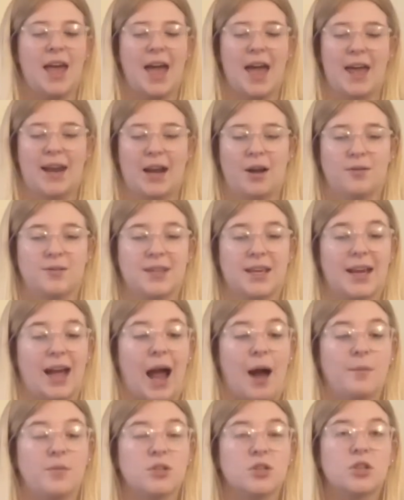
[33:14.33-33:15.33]
and I was like,
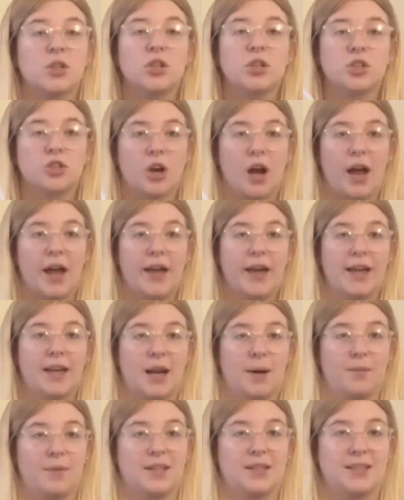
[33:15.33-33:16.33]
I'm just gonna try it and
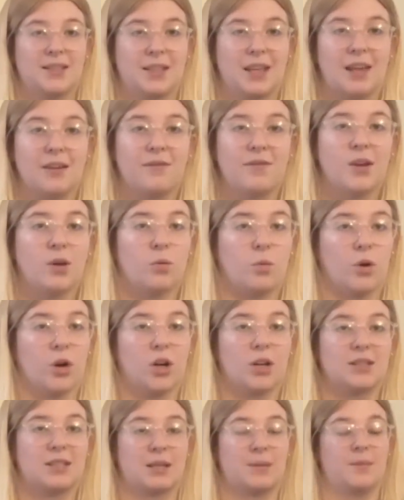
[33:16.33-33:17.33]
I'm gonna see if it
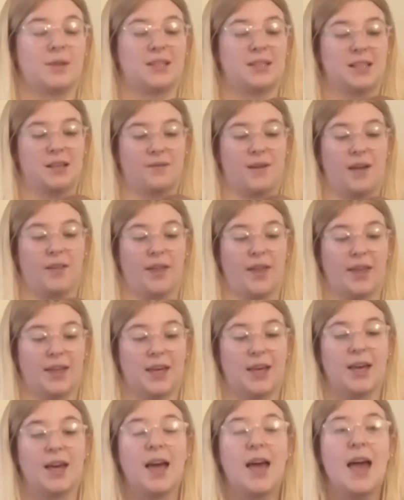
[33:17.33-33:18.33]
works and I'm gonna see if I like it.